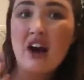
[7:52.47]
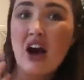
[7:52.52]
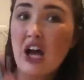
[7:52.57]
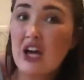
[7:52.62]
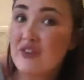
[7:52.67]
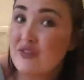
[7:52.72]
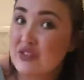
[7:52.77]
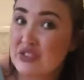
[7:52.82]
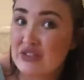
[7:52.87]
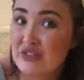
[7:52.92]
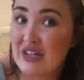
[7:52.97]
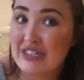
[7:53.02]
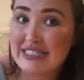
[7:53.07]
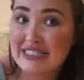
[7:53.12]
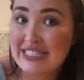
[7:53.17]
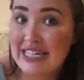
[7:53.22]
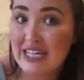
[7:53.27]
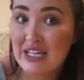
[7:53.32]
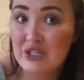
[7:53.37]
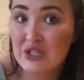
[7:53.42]

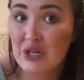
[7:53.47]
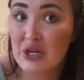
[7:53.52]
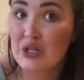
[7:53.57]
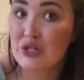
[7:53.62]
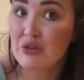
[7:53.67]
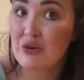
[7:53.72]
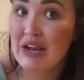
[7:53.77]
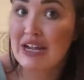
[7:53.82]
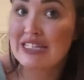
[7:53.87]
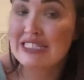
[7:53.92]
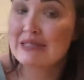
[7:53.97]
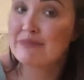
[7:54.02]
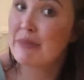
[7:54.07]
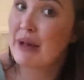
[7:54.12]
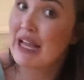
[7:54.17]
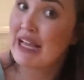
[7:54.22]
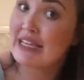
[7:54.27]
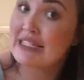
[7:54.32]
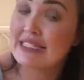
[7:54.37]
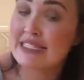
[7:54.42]
oversized t-shirt dress
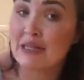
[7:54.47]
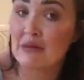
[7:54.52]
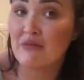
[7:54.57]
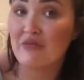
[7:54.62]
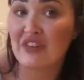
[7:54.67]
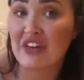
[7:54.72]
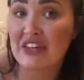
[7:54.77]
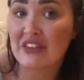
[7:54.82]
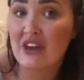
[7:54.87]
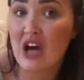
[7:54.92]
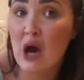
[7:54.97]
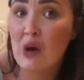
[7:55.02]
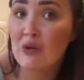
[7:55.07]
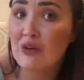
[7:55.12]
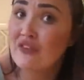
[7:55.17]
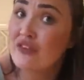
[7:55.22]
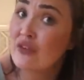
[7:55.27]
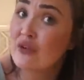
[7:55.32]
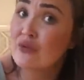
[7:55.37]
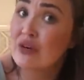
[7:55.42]
but it is something that I
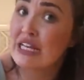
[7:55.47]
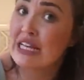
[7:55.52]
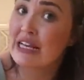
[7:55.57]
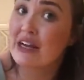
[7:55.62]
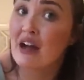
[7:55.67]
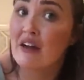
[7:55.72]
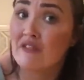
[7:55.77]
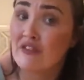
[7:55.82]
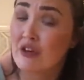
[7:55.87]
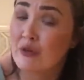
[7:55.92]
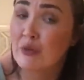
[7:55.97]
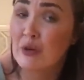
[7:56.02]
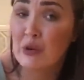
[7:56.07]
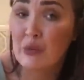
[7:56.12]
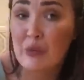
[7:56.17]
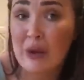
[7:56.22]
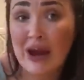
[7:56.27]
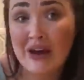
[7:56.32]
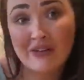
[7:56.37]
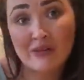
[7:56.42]
would feel really comfortable
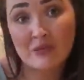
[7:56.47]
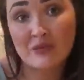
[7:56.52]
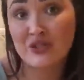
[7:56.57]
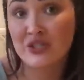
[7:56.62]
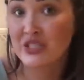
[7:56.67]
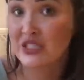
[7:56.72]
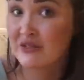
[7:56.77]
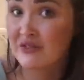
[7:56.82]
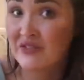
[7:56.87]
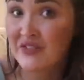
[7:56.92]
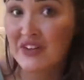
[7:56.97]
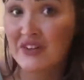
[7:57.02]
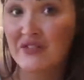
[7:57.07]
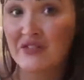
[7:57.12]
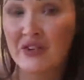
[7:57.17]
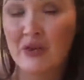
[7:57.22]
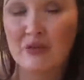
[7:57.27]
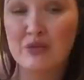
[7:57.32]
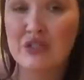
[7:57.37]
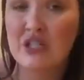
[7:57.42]
in wearing with just some
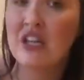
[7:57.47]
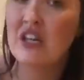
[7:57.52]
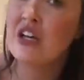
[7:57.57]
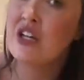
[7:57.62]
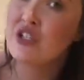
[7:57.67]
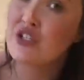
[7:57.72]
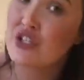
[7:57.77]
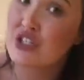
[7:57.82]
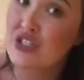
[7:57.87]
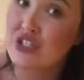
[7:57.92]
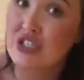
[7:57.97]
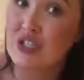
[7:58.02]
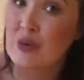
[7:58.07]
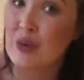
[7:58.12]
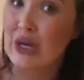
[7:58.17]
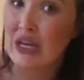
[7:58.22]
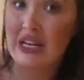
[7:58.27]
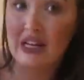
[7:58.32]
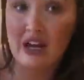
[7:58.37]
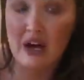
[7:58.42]
flip-flops just to
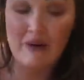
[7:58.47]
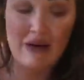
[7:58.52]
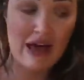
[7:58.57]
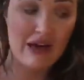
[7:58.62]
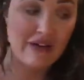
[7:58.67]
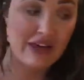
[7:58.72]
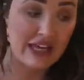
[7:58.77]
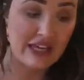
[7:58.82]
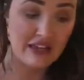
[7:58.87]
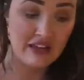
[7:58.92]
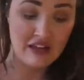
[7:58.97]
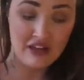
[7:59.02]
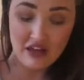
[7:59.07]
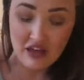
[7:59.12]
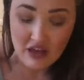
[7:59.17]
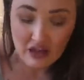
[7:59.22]
quickly go out in.